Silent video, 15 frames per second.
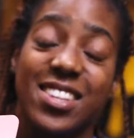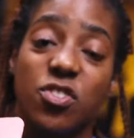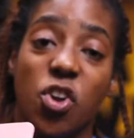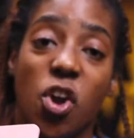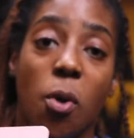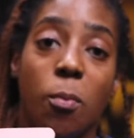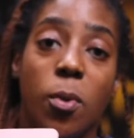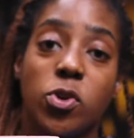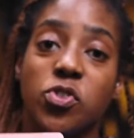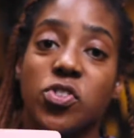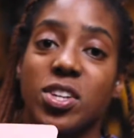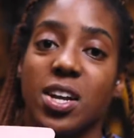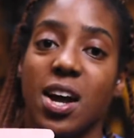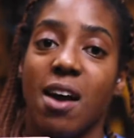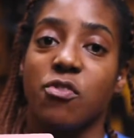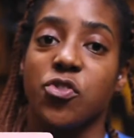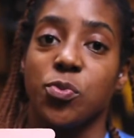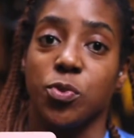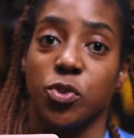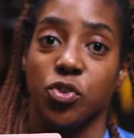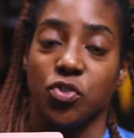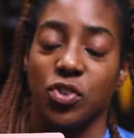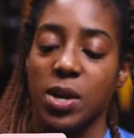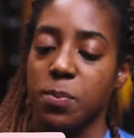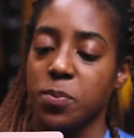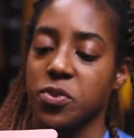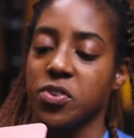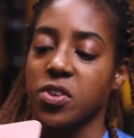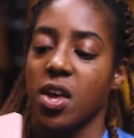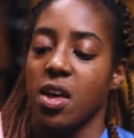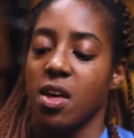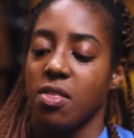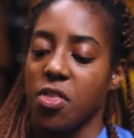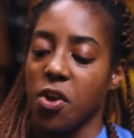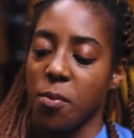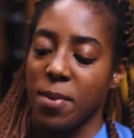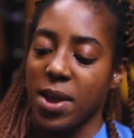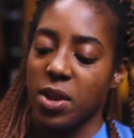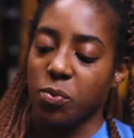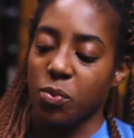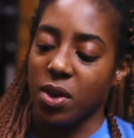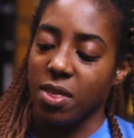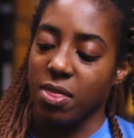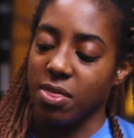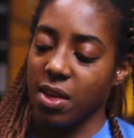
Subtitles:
These are our most comfortable grips. They're made with